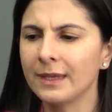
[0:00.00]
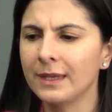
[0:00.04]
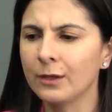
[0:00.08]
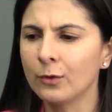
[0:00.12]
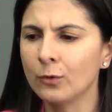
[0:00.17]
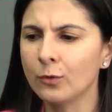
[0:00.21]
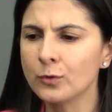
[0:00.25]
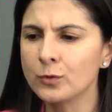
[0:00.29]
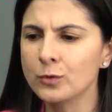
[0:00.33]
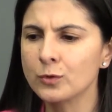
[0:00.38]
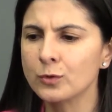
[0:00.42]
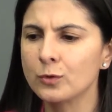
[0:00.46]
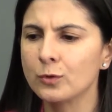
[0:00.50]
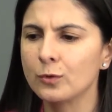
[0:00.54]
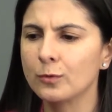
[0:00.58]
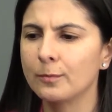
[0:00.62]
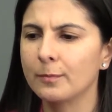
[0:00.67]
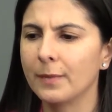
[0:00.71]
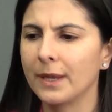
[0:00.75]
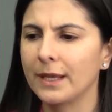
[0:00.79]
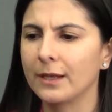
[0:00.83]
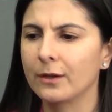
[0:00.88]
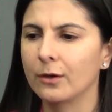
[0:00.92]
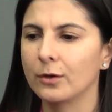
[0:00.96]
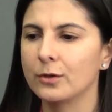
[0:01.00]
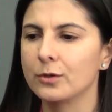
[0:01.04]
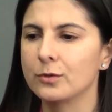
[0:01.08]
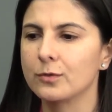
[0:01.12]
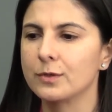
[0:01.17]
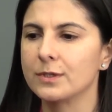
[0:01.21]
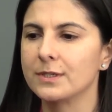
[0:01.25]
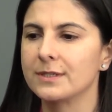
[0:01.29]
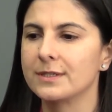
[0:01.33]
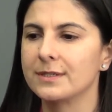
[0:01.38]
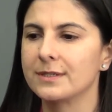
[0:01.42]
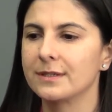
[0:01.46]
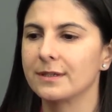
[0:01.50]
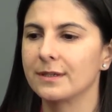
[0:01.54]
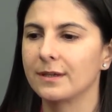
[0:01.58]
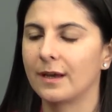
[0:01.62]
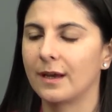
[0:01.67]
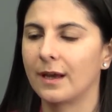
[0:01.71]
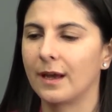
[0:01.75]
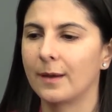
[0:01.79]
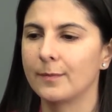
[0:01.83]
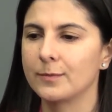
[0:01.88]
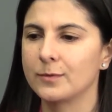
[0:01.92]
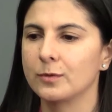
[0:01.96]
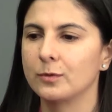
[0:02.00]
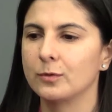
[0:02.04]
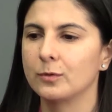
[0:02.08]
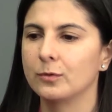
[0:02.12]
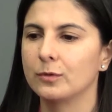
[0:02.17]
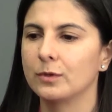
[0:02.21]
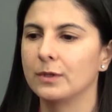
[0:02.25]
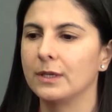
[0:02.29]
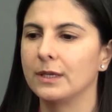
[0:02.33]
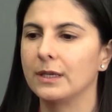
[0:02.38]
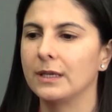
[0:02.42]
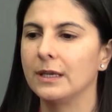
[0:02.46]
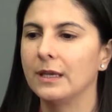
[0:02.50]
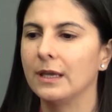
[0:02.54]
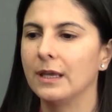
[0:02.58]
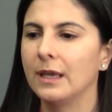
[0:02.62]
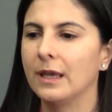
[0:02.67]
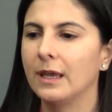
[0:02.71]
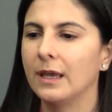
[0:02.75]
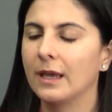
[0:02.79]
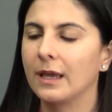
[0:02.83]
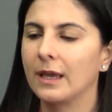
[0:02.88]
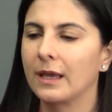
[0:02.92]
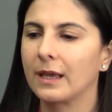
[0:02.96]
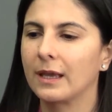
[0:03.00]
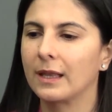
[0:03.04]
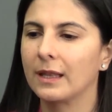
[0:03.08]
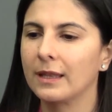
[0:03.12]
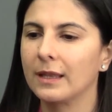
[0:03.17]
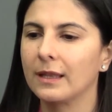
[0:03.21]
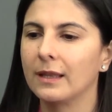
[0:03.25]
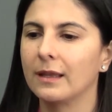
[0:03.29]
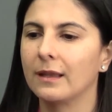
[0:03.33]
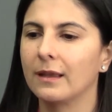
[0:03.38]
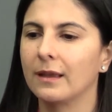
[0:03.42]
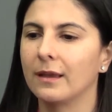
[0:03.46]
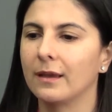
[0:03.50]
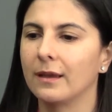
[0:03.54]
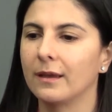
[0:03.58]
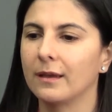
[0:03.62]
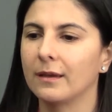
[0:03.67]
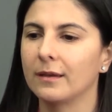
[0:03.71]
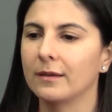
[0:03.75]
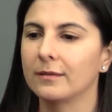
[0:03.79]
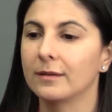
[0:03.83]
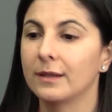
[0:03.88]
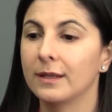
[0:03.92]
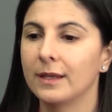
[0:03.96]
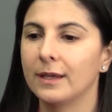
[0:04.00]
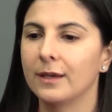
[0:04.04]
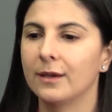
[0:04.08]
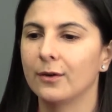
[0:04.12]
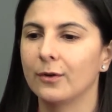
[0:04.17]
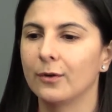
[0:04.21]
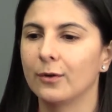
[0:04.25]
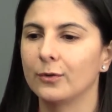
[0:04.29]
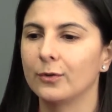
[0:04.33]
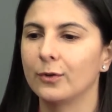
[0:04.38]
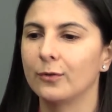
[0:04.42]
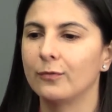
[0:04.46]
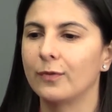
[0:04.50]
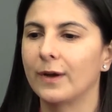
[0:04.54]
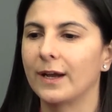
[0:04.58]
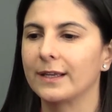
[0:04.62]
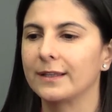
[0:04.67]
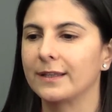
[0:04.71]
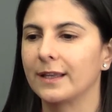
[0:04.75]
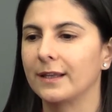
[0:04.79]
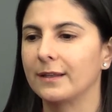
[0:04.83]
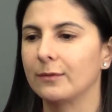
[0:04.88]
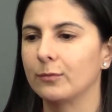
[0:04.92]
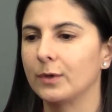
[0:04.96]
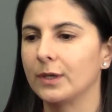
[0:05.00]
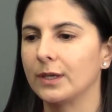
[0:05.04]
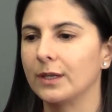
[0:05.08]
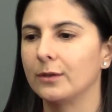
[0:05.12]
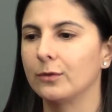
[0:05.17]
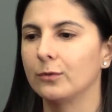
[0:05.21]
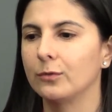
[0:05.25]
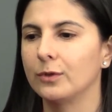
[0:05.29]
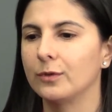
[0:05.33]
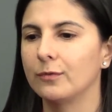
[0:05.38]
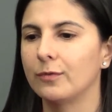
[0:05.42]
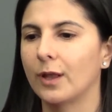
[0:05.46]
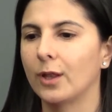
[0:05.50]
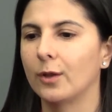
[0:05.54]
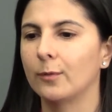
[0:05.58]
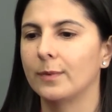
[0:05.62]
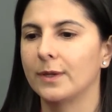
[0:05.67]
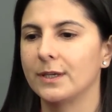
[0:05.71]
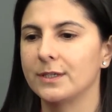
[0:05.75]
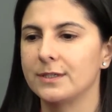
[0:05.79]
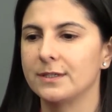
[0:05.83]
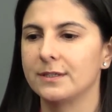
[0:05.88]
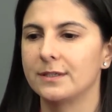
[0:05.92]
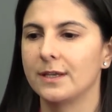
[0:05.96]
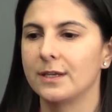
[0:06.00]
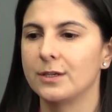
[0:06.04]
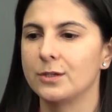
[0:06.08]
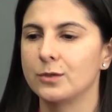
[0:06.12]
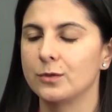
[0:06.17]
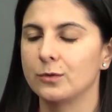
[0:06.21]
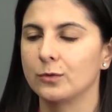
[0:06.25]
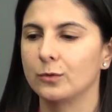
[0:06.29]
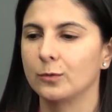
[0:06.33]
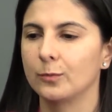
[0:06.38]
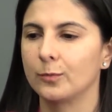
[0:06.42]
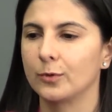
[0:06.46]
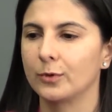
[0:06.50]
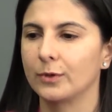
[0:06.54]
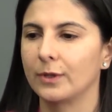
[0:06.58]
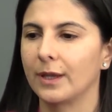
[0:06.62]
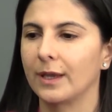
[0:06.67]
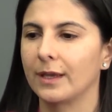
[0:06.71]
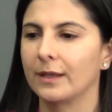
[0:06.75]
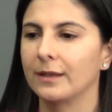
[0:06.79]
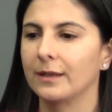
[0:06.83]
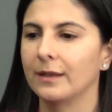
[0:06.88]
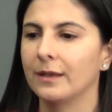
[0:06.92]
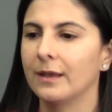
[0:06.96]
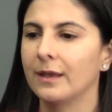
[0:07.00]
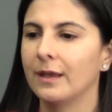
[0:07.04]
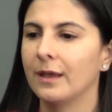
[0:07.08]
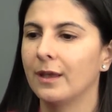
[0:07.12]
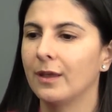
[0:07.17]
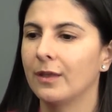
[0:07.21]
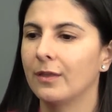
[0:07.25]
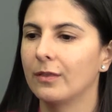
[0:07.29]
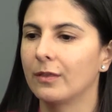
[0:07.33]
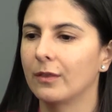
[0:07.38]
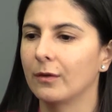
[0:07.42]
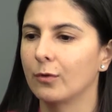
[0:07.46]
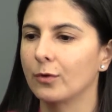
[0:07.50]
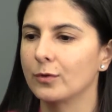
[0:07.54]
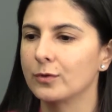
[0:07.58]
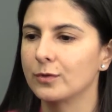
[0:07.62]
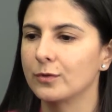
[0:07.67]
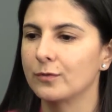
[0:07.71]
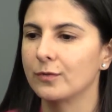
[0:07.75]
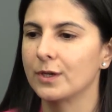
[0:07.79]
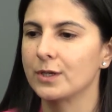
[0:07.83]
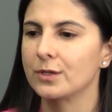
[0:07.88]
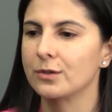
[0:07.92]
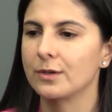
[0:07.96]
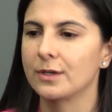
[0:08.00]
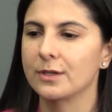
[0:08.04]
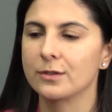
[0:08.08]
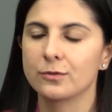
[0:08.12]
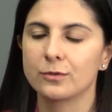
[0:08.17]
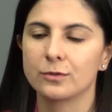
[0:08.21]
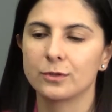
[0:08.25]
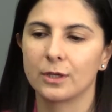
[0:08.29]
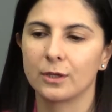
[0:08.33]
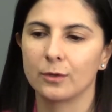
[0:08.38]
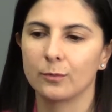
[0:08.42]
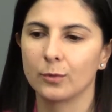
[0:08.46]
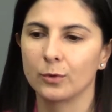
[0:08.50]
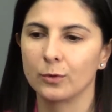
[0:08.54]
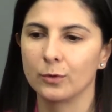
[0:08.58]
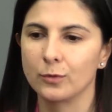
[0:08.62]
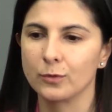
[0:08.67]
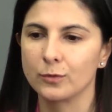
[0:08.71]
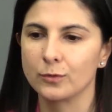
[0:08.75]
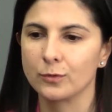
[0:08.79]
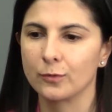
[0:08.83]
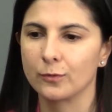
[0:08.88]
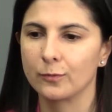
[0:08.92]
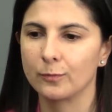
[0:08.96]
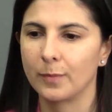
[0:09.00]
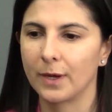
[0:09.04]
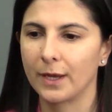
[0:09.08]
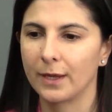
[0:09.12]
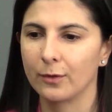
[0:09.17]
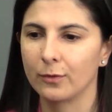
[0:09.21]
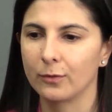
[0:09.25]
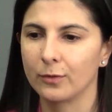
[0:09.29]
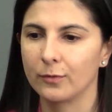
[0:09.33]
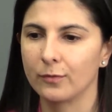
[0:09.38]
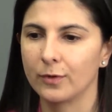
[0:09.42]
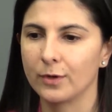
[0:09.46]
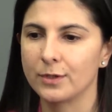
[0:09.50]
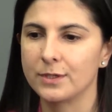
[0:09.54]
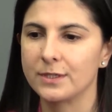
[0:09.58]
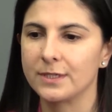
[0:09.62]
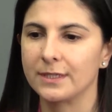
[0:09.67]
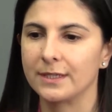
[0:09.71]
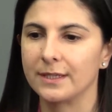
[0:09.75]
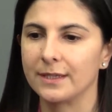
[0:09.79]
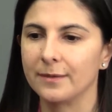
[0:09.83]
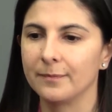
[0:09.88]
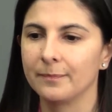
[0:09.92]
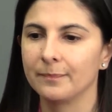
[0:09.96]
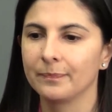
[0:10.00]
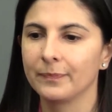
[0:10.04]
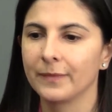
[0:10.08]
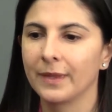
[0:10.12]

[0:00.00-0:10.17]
it also made countries absolutely cl uh, clear on the fact that we need to develop legislation to protect the conservation and sustainable use of biodiversity.